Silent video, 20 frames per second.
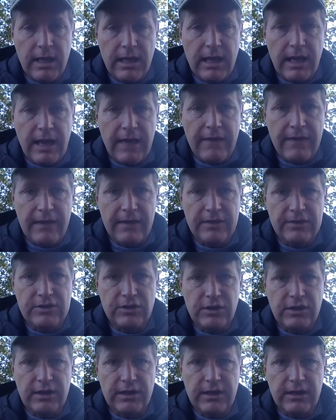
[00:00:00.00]
And then
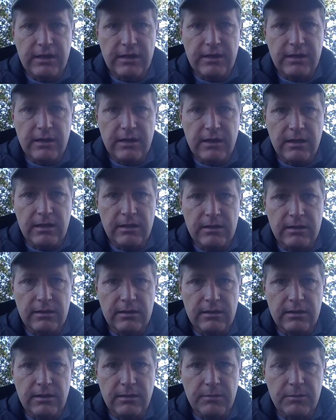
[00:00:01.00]
starting at
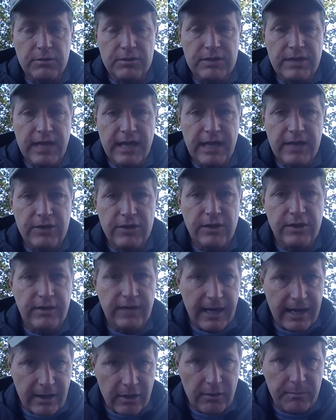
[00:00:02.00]
number 10, you get
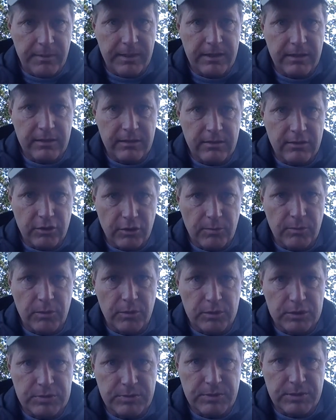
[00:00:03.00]
the Arabic numeral,
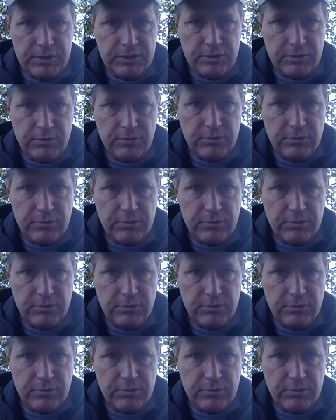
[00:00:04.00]
which means you